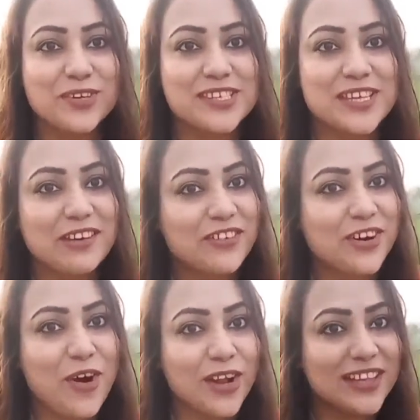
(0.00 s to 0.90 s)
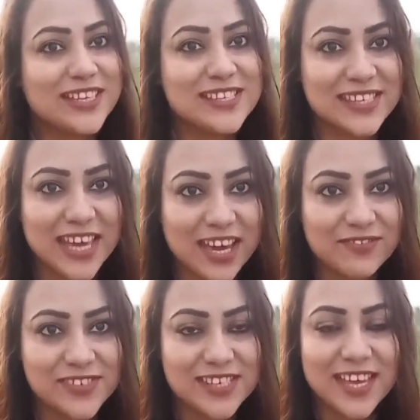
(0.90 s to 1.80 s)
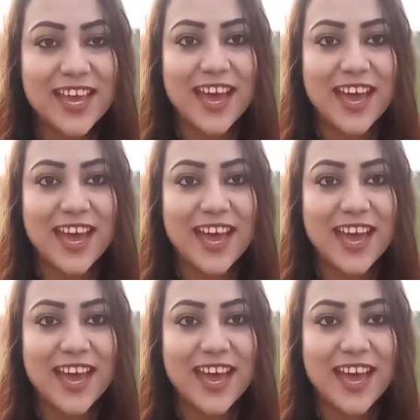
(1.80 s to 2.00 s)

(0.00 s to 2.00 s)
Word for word: discover all these gifts